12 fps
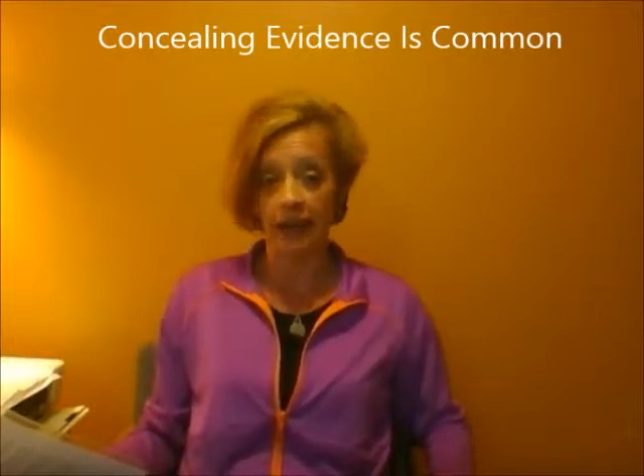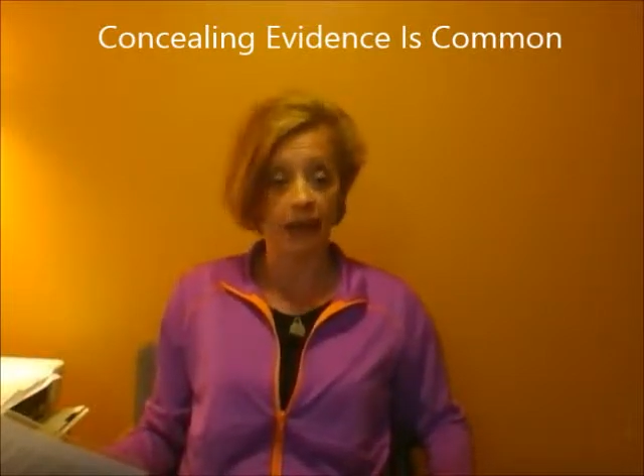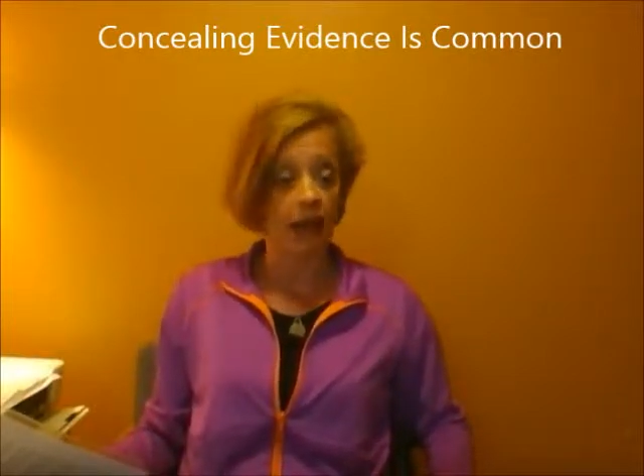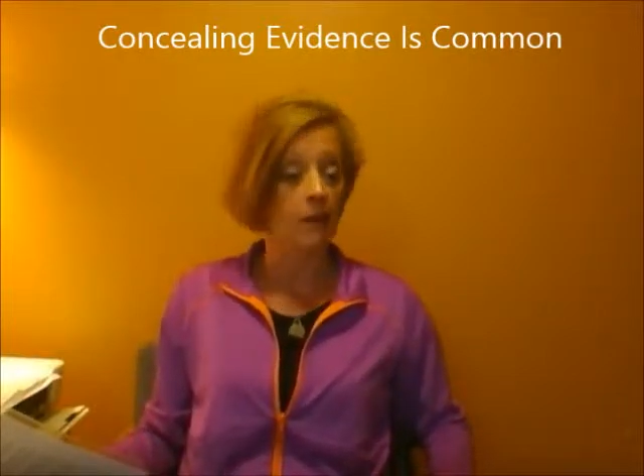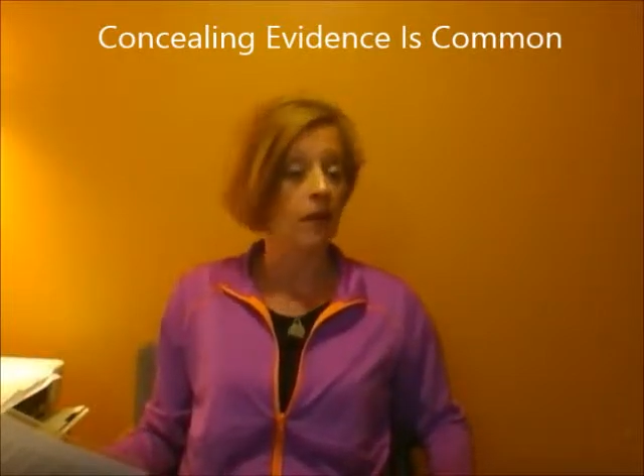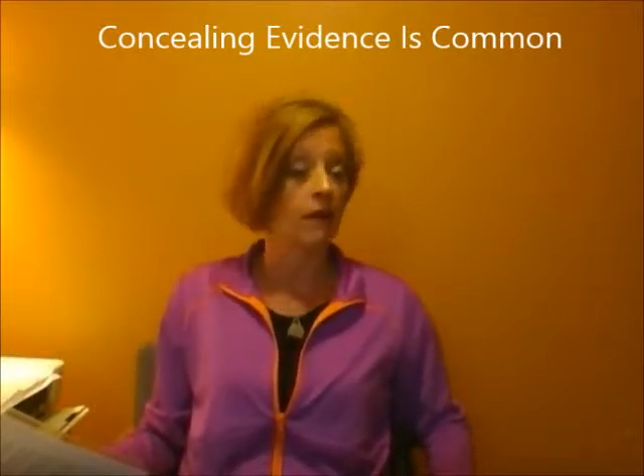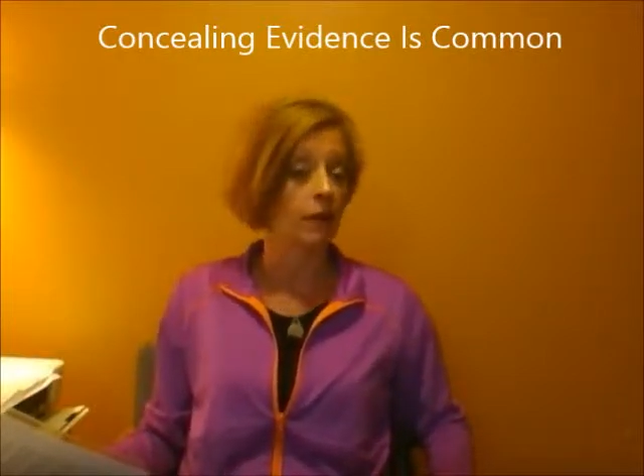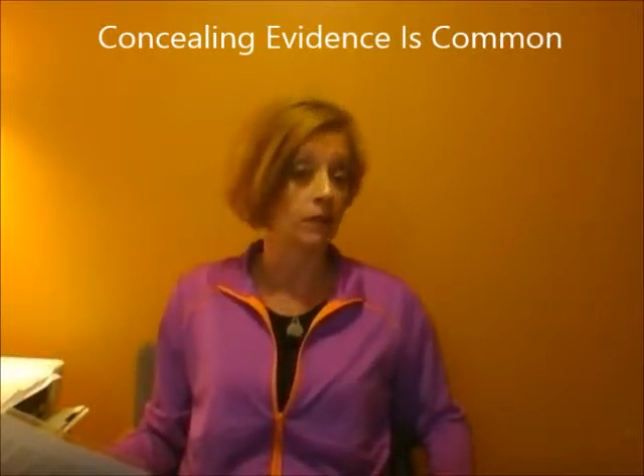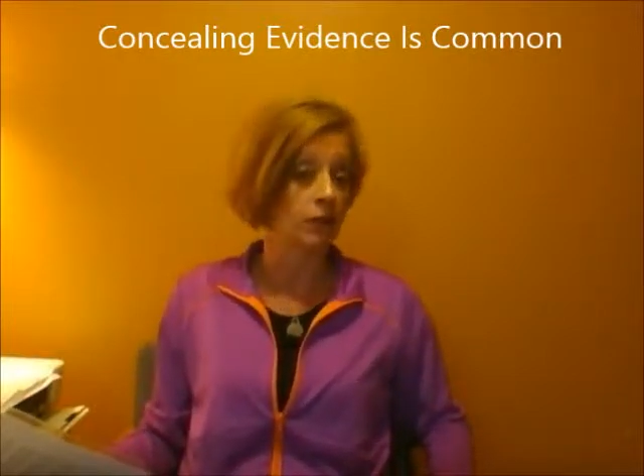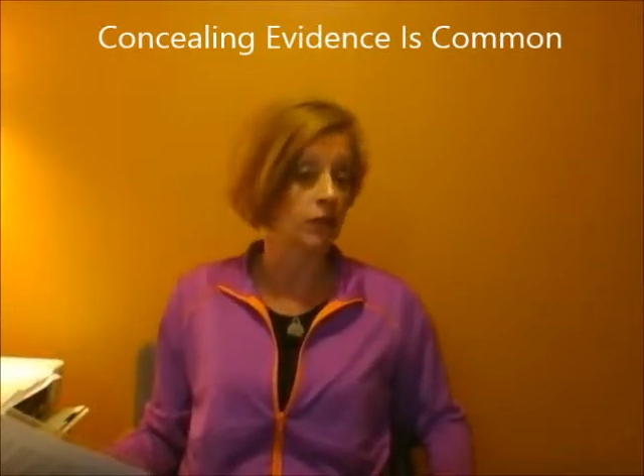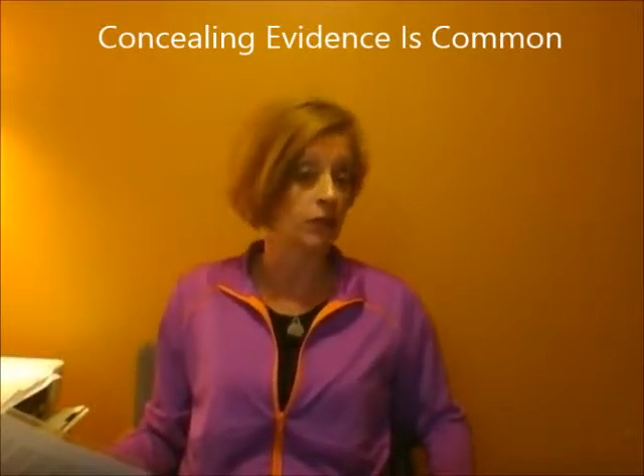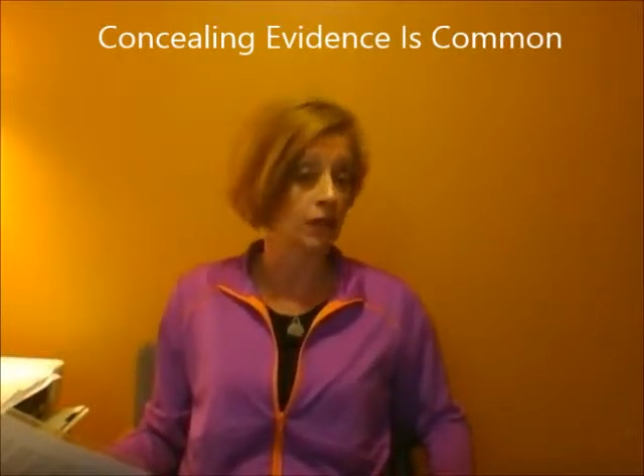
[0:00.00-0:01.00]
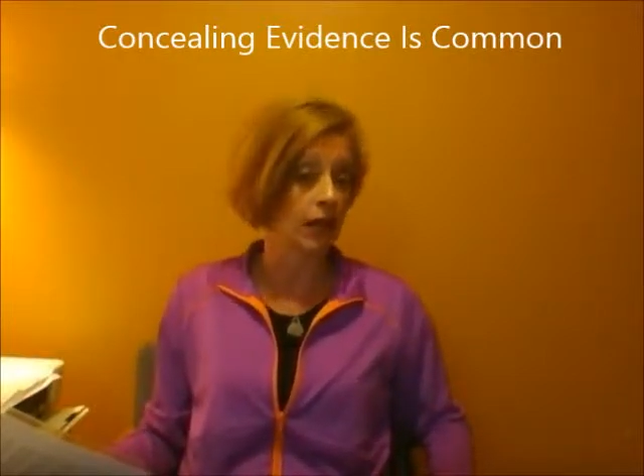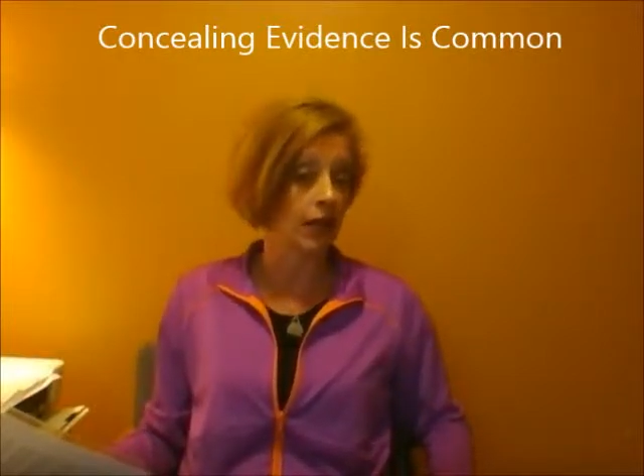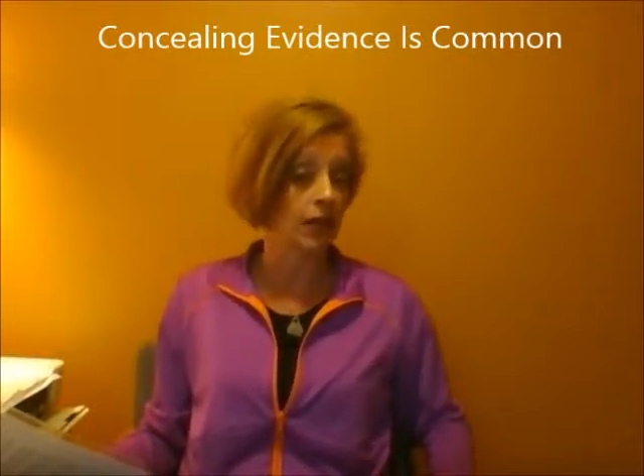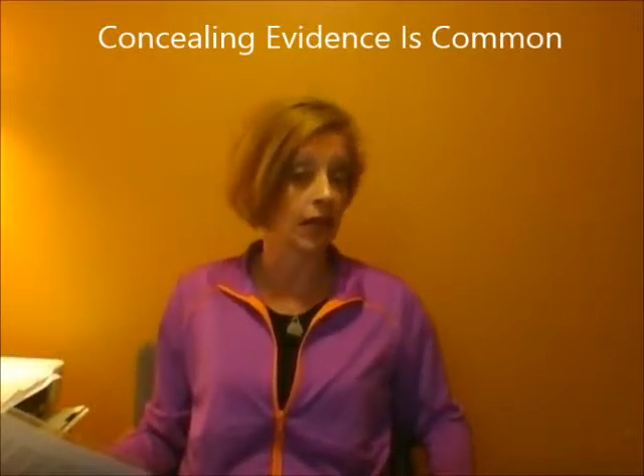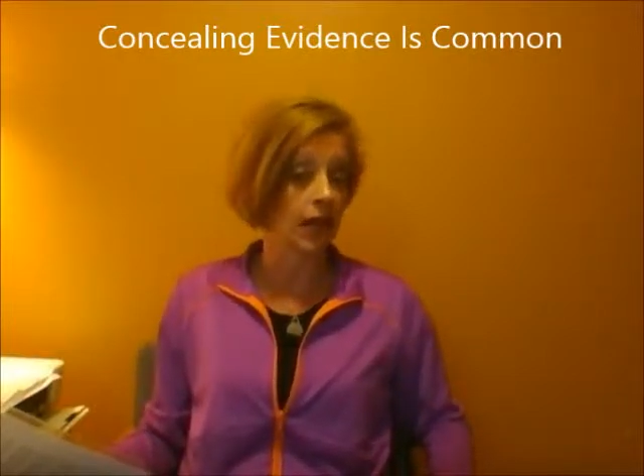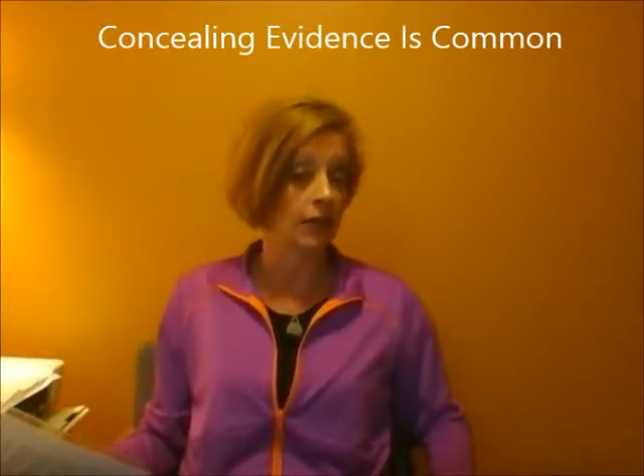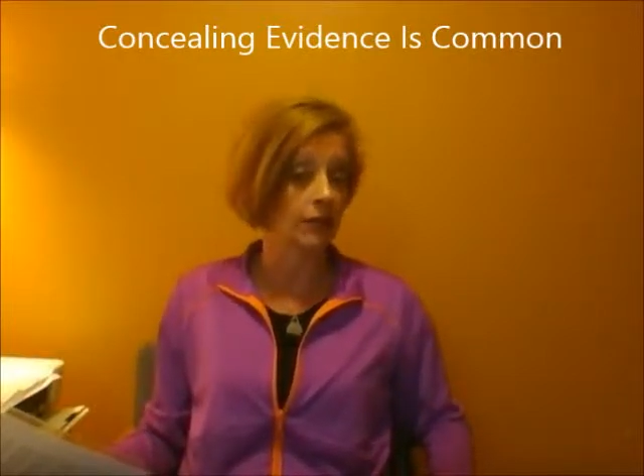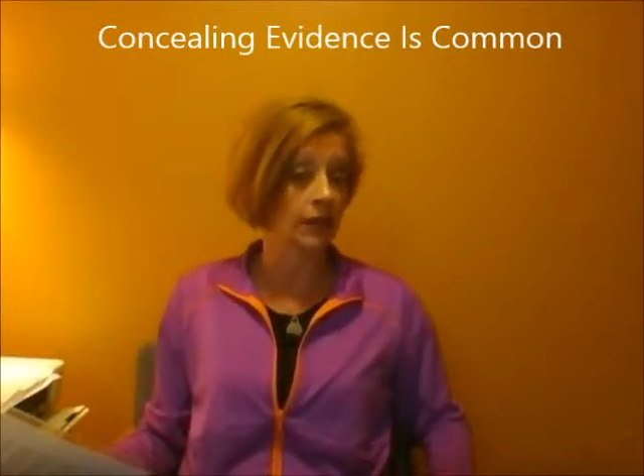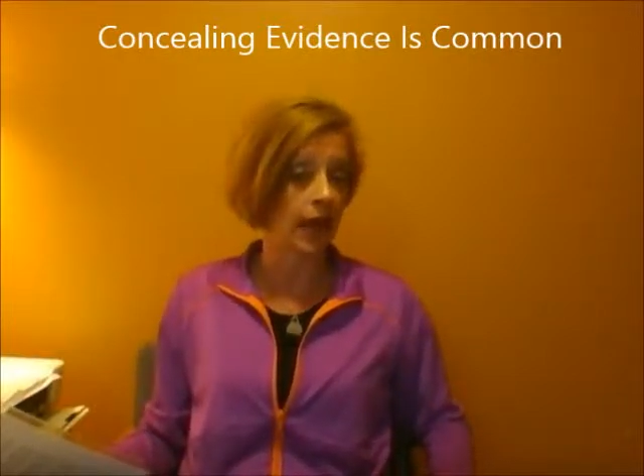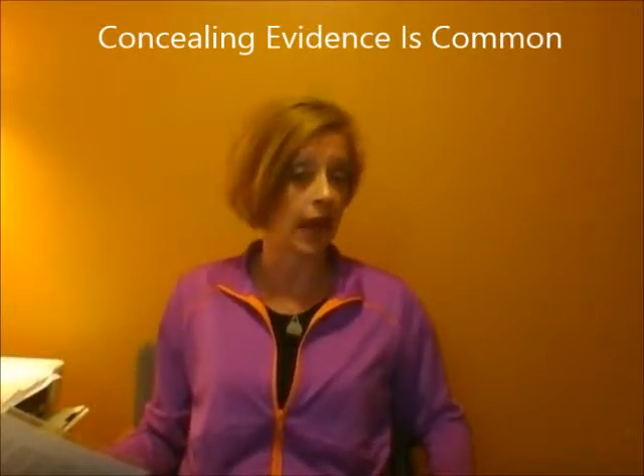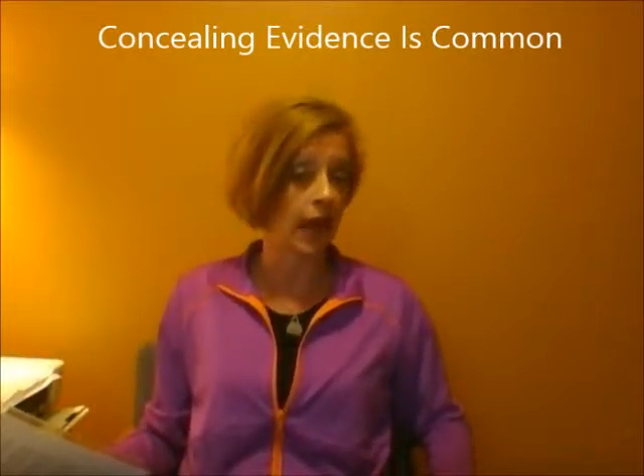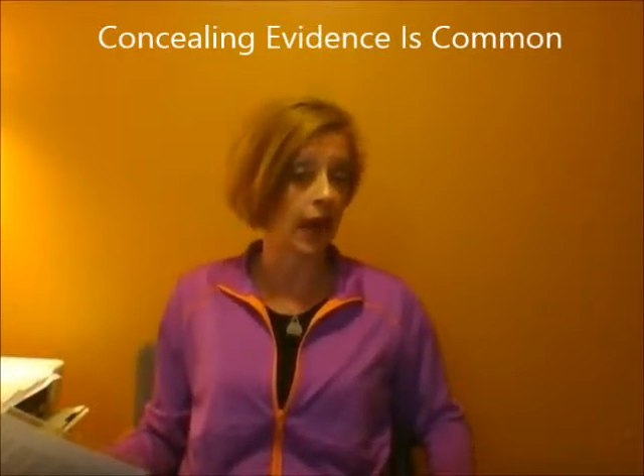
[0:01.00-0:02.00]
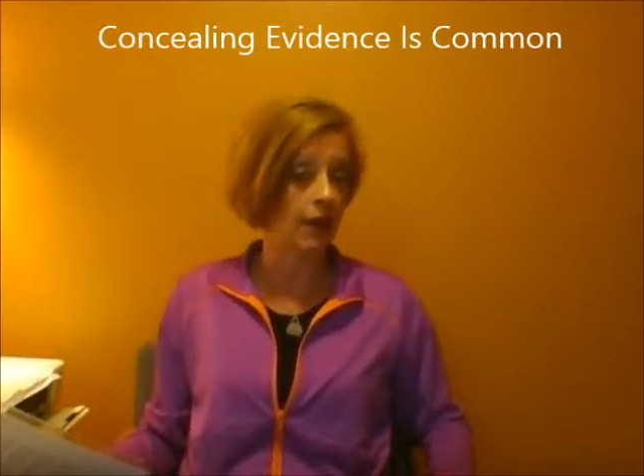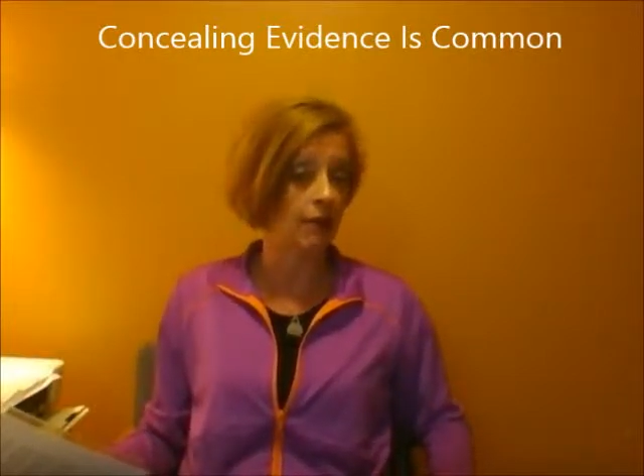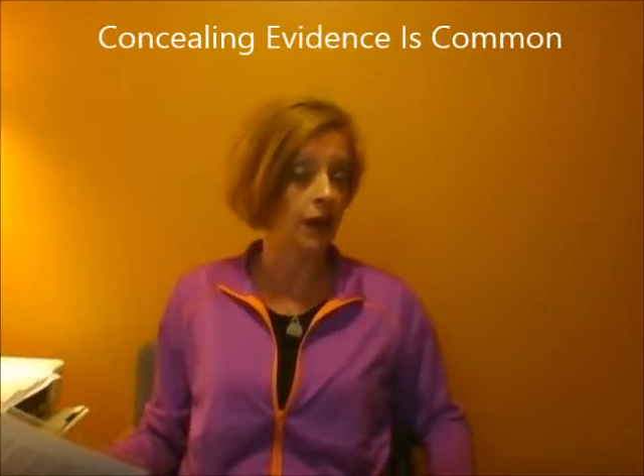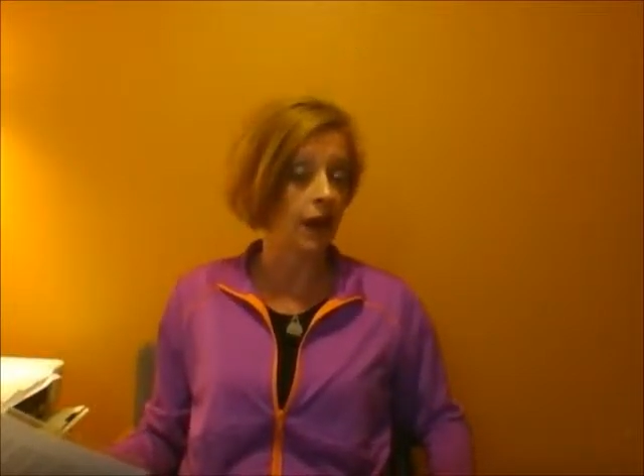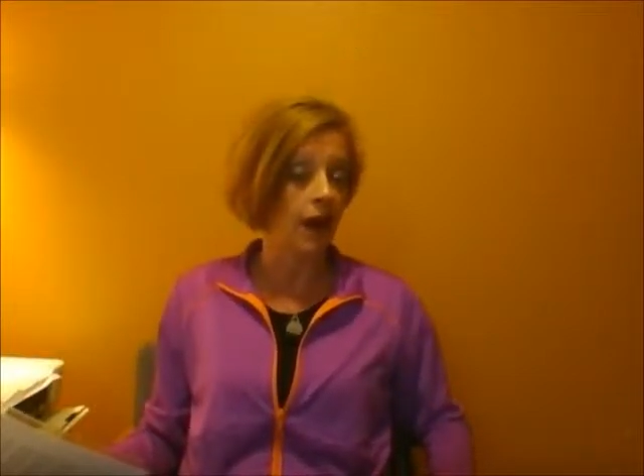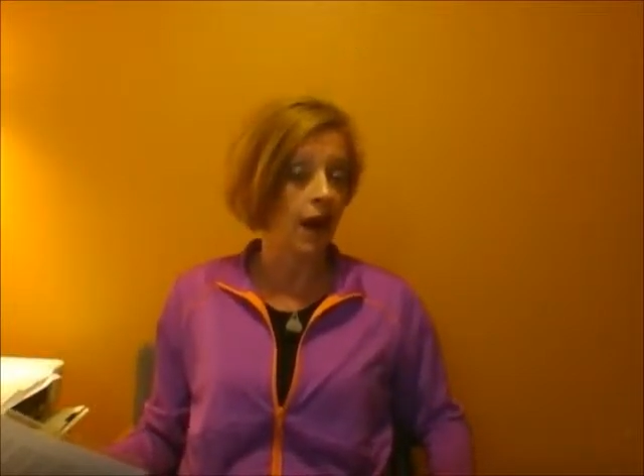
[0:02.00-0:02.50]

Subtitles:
that came up from Tucson, claimed to have